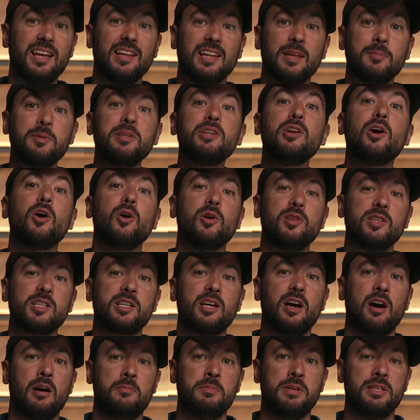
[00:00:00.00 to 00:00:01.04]
Let me know in the
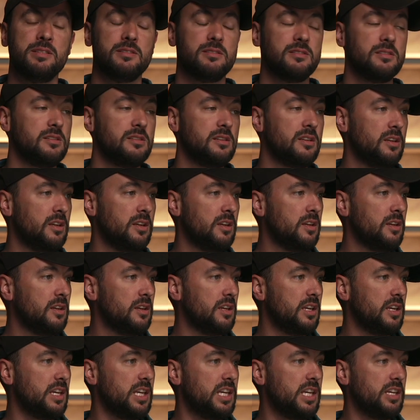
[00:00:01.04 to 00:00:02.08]
comments
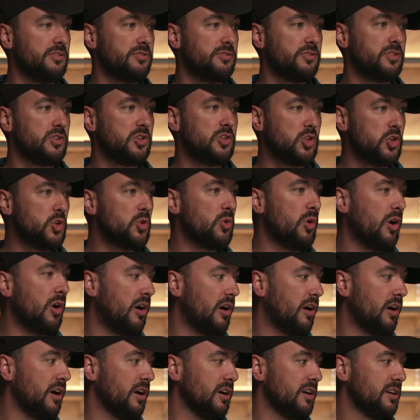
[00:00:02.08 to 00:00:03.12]
if you
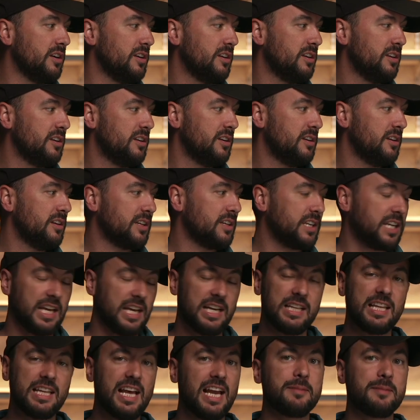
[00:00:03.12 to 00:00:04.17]
are kind
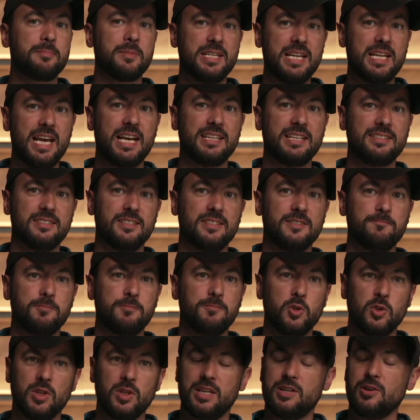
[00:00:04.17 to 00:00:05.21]
of like Manasseh.
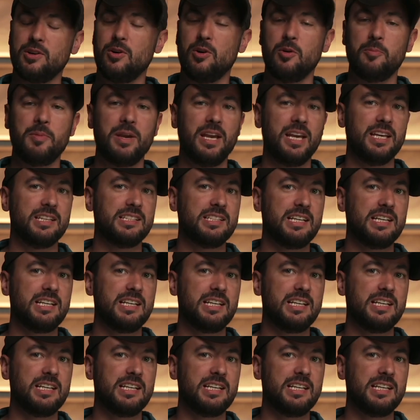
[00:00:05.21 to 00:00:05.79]
You're like, oh man,